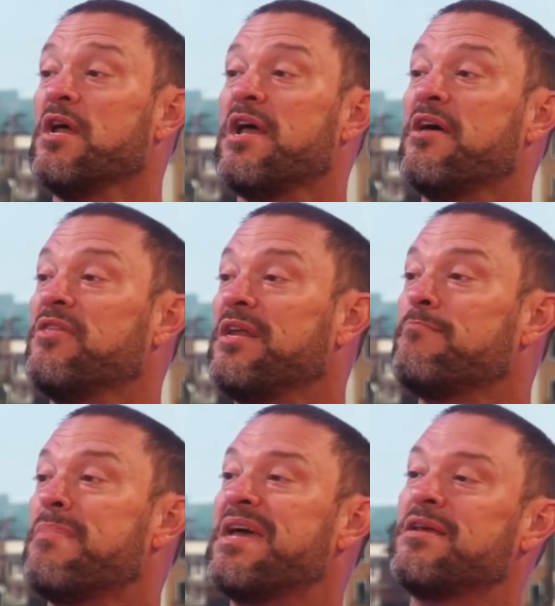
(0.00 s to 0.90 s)
and then
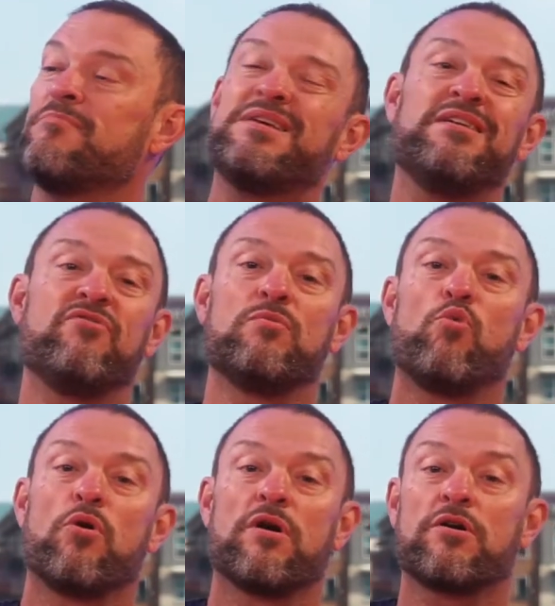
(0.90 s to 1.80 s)
it made him even
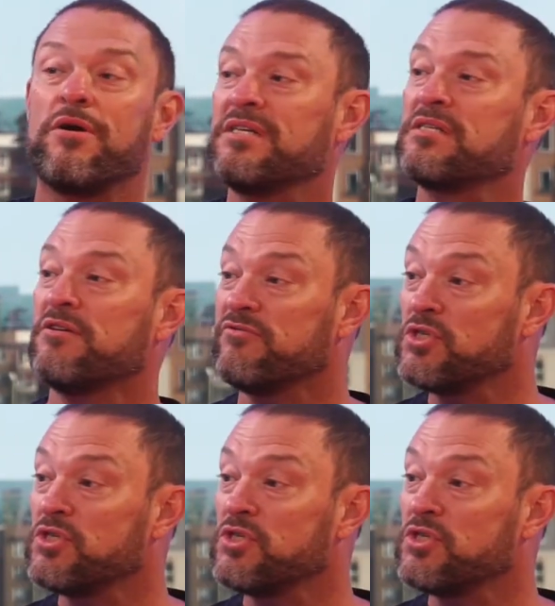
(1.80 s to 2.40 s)
more aggressive.